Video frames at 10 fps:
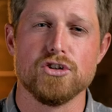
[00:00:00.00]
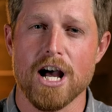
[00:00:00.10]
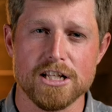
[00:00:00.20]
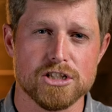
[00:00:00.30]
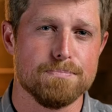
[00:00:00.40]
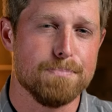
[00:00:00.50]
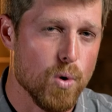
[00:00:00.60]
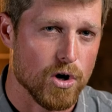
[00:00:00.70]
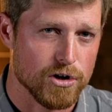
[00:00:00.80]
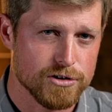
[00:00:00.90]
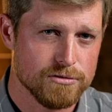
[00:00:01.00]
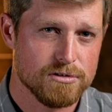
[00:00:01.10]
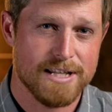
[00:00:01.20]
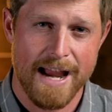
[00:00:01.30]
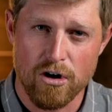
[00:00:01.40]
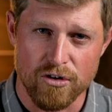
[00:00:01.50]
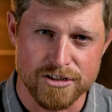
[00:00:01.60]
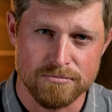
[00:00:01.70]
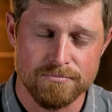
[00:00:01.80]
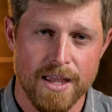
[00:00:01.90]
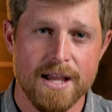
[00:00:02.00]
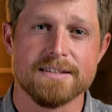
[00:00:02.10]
not support terrorism,